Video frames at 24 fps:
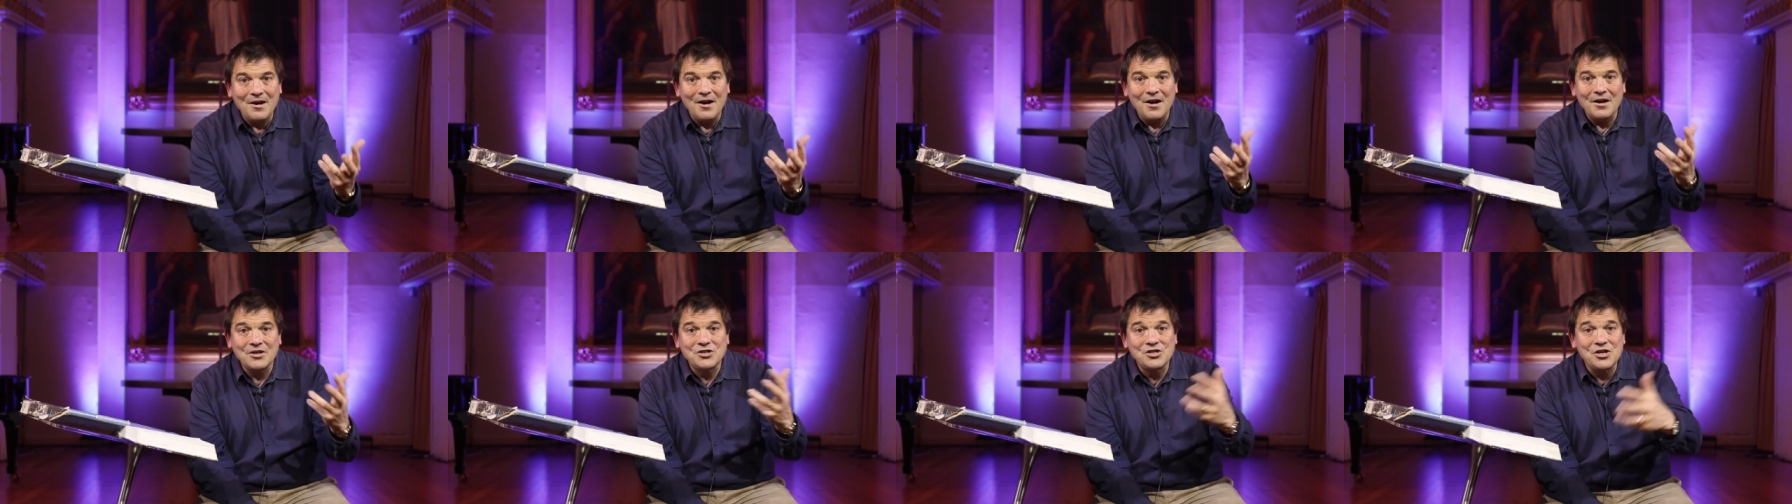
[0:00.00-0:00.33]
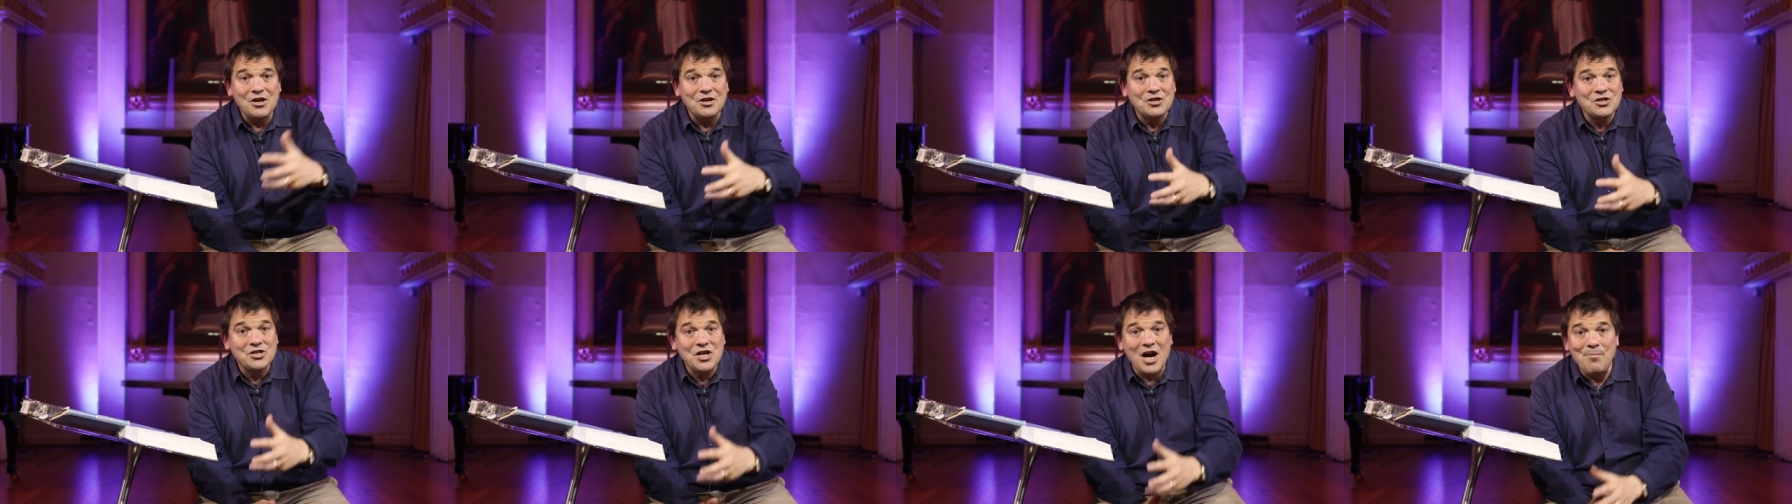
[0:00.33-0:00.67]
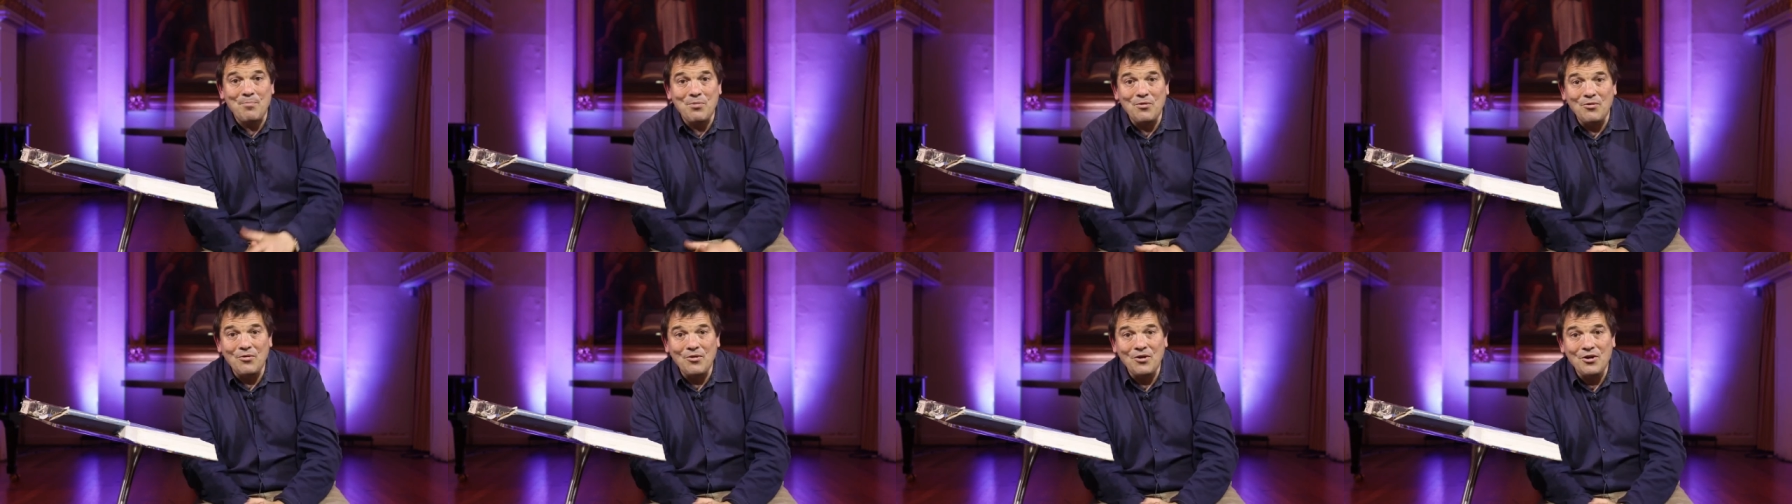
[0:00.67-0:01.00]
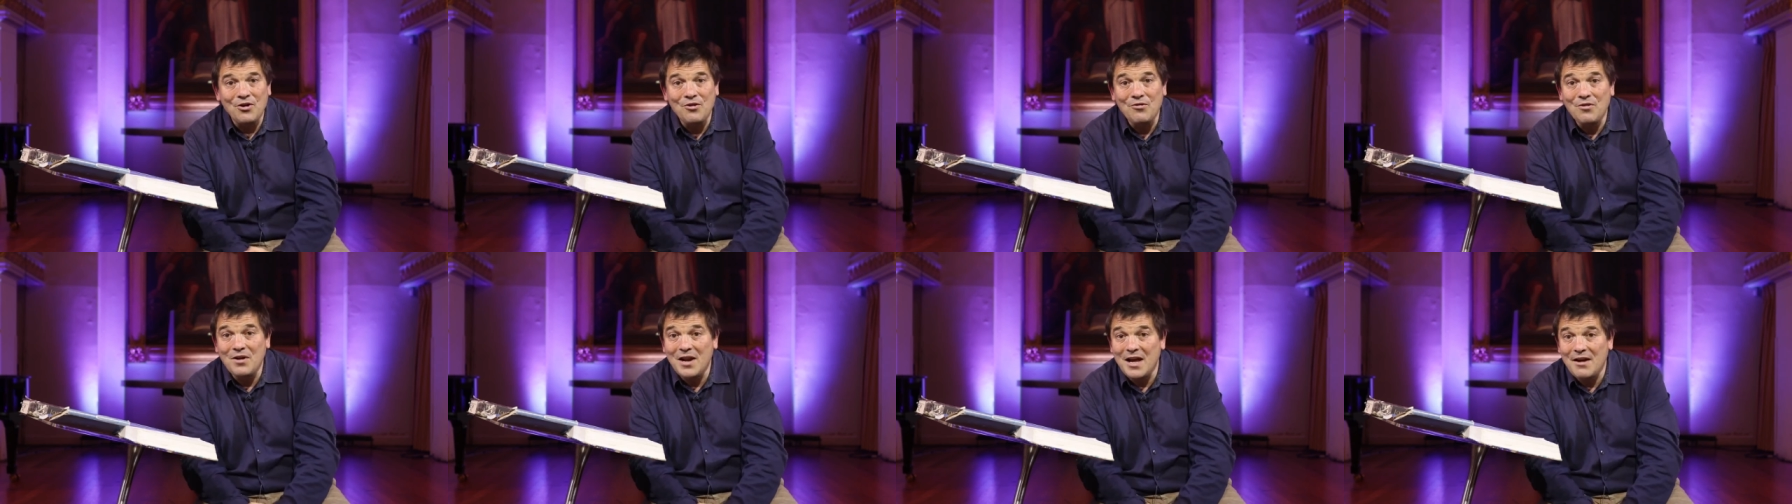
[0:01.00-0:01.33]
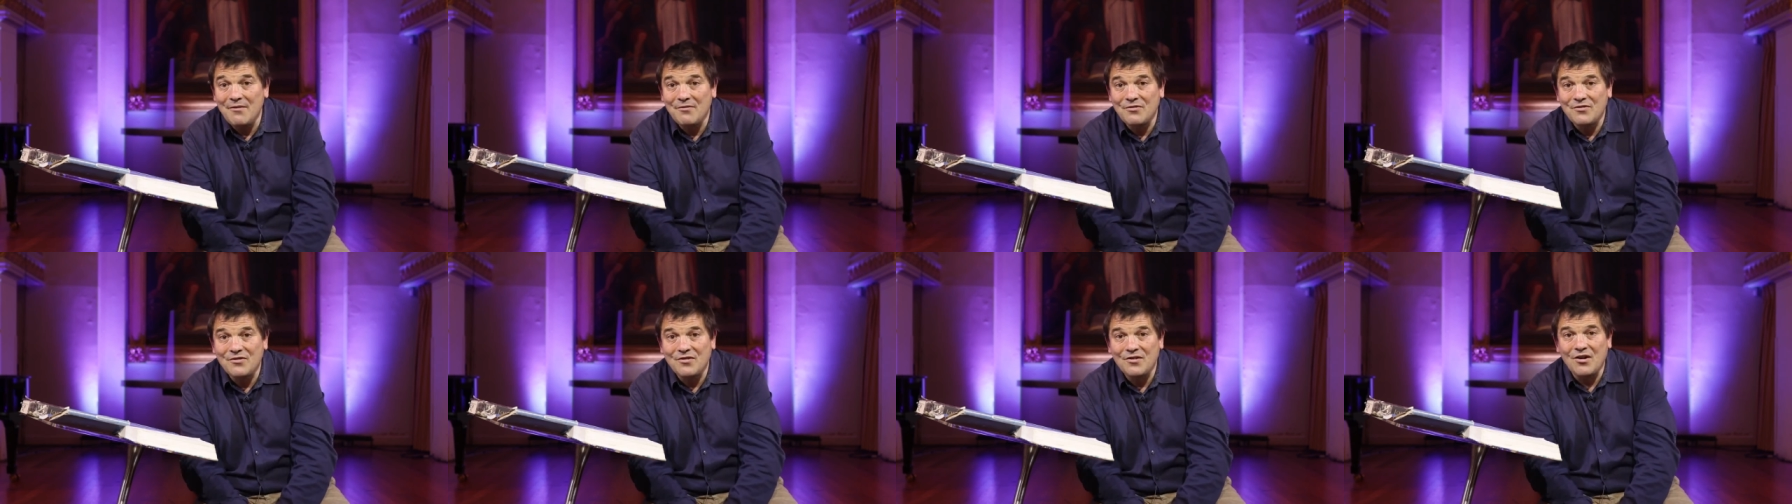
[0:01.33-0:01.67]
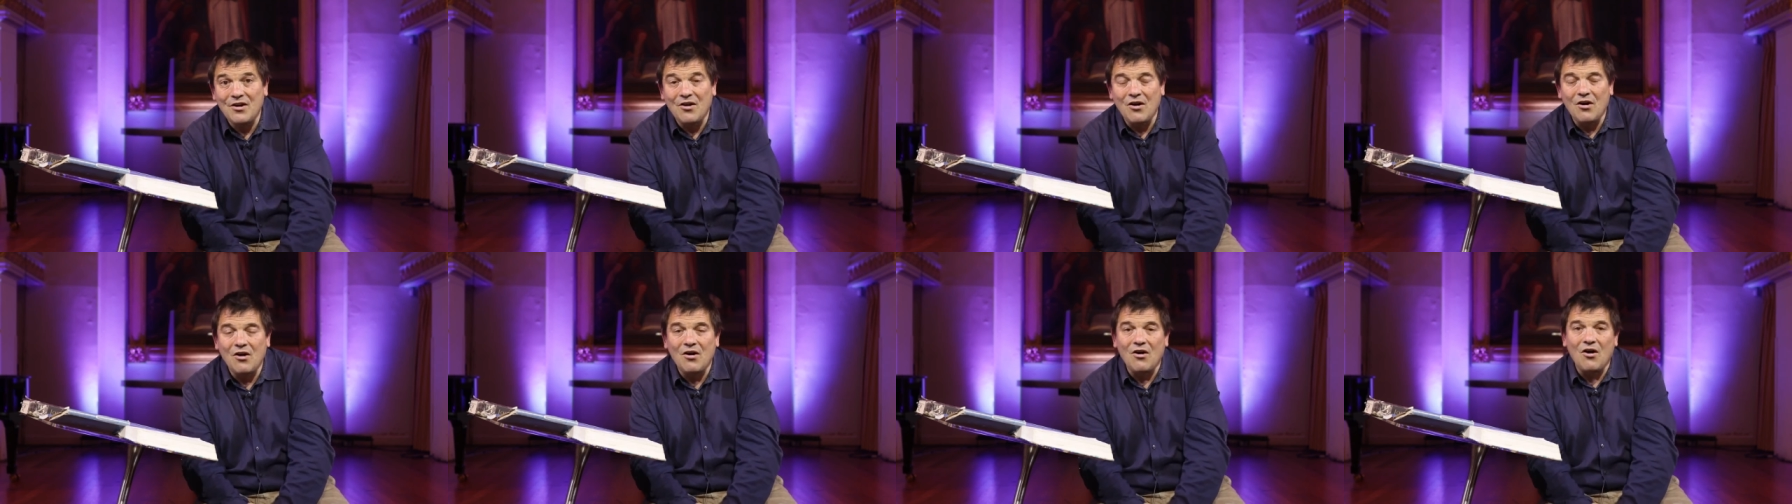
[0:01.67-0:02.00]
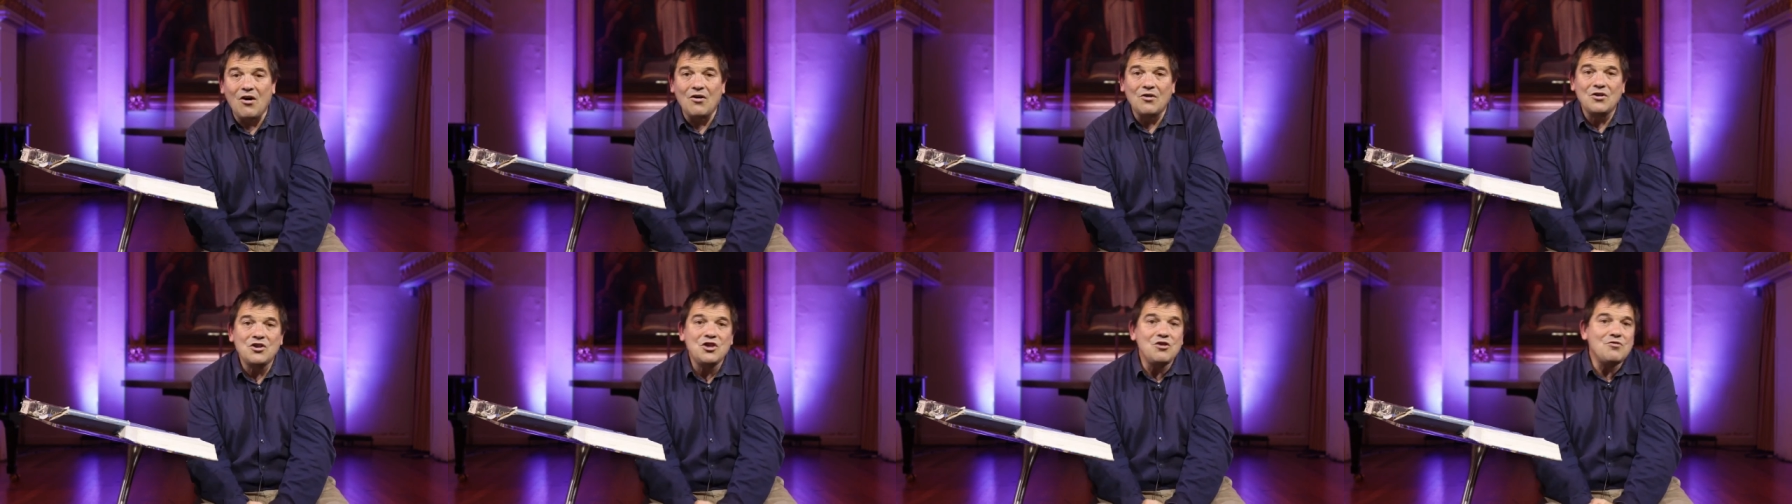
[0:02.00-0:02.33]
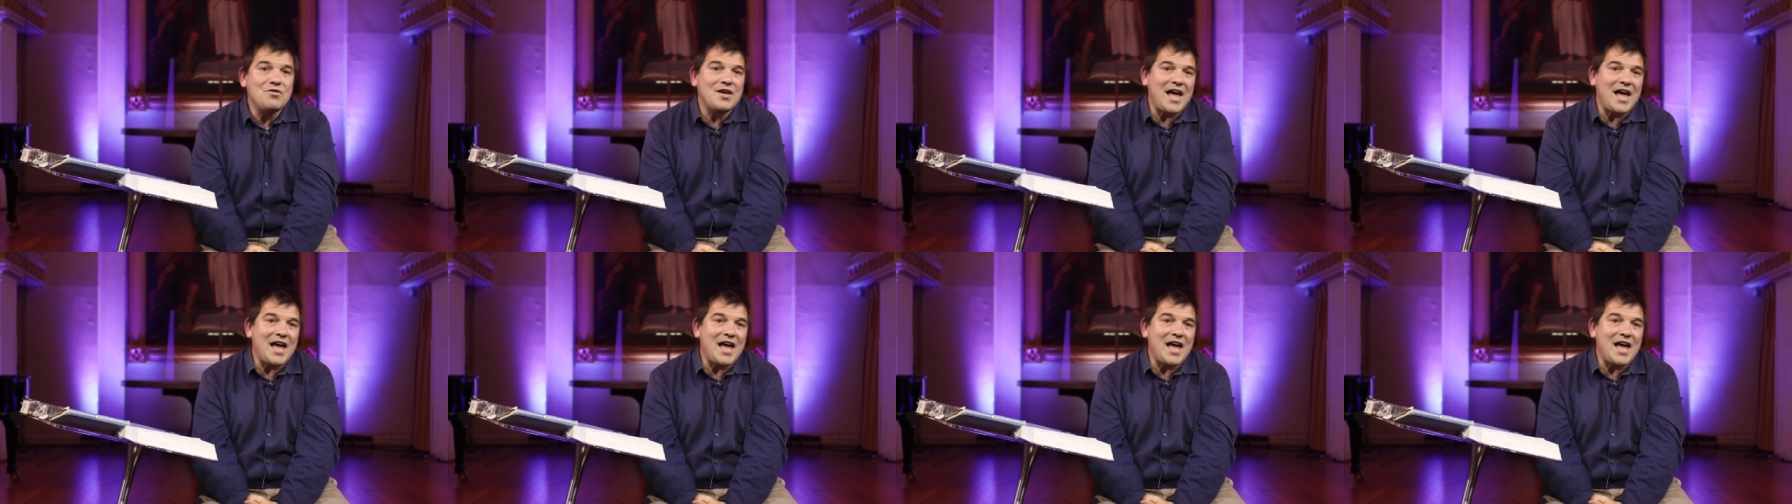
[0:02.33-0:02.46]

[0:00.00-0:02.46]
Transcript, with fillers: A church couple who lived on New